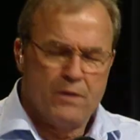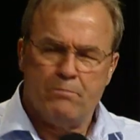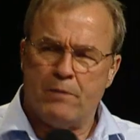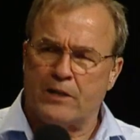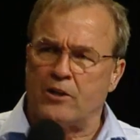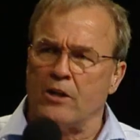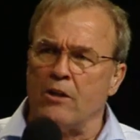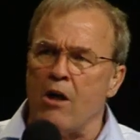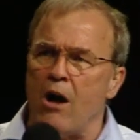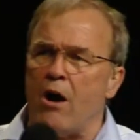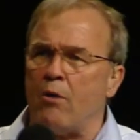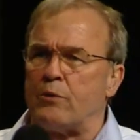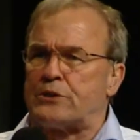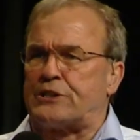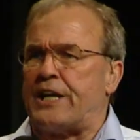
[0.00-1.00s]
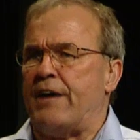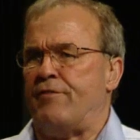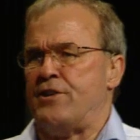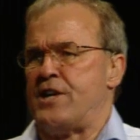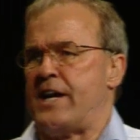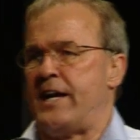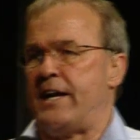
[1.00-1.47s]
But the law was
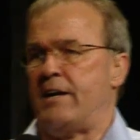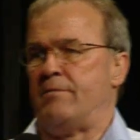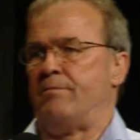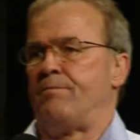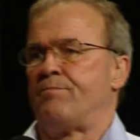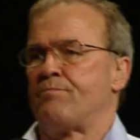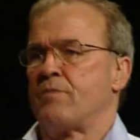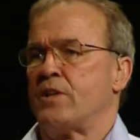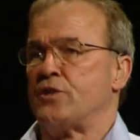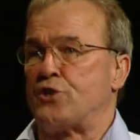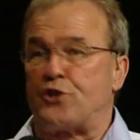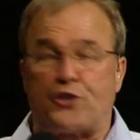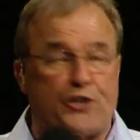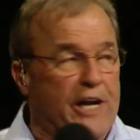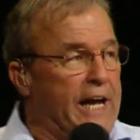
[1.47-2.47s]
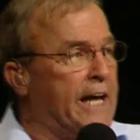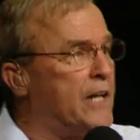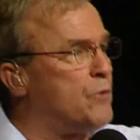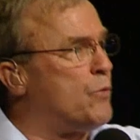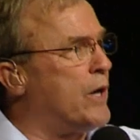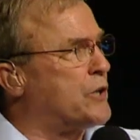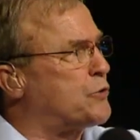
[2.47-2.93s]
given to him.
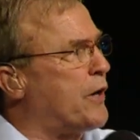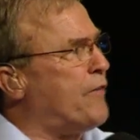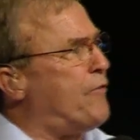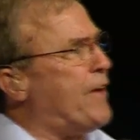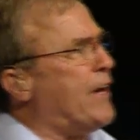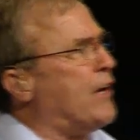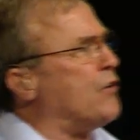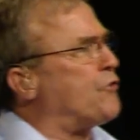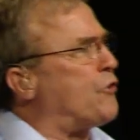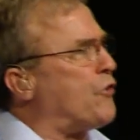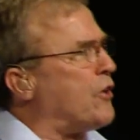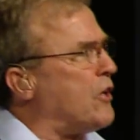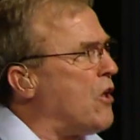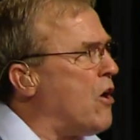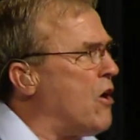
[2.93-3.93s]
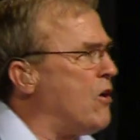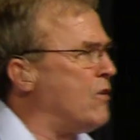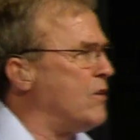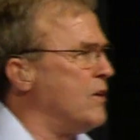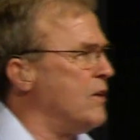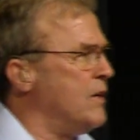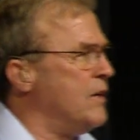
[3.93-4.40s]
Sin was revealed through the law,
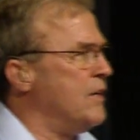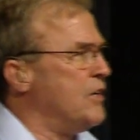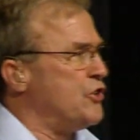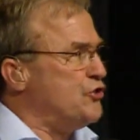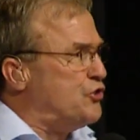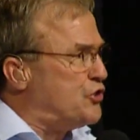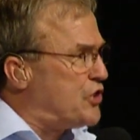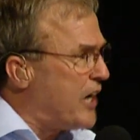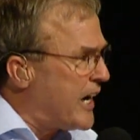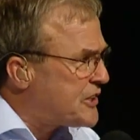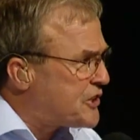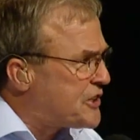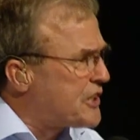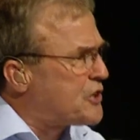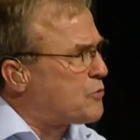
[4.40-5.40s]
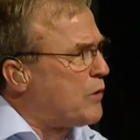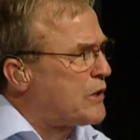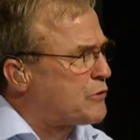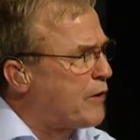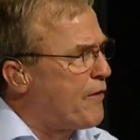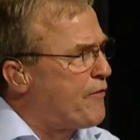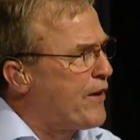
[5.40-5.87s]
justice
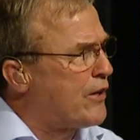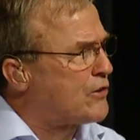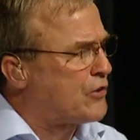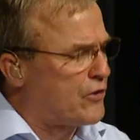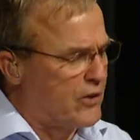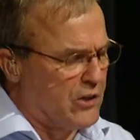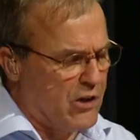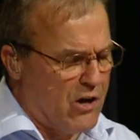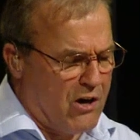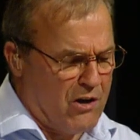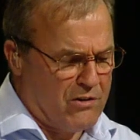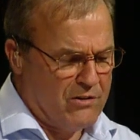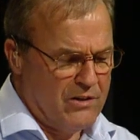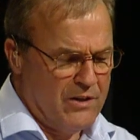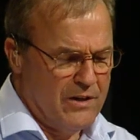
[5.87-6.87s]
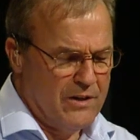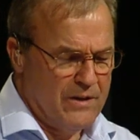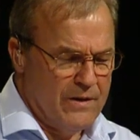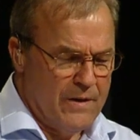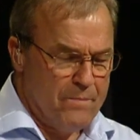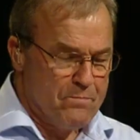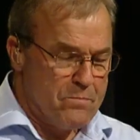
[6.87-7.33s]
was revealed through the law,
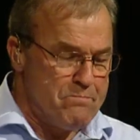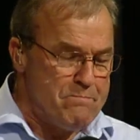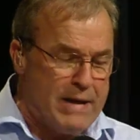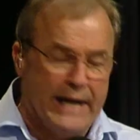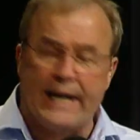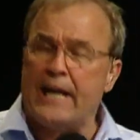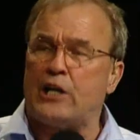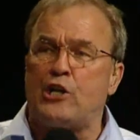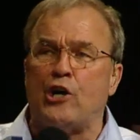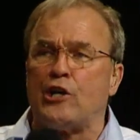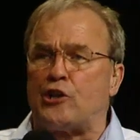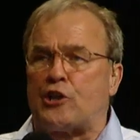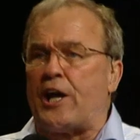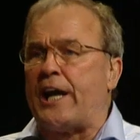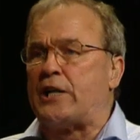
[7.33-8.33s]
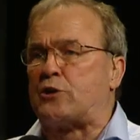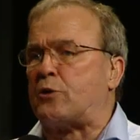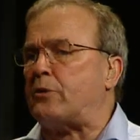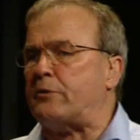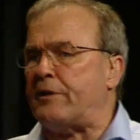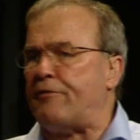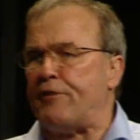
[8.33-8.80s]
many good things
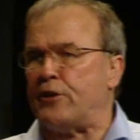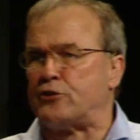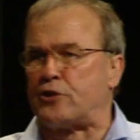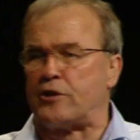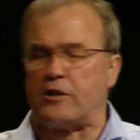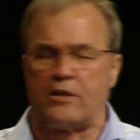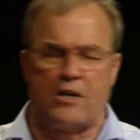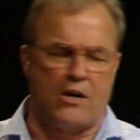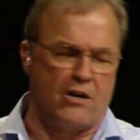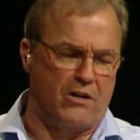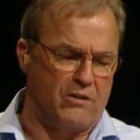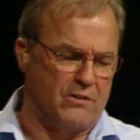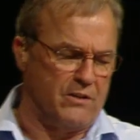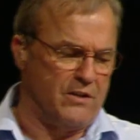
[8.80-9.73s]
were revealed through the law.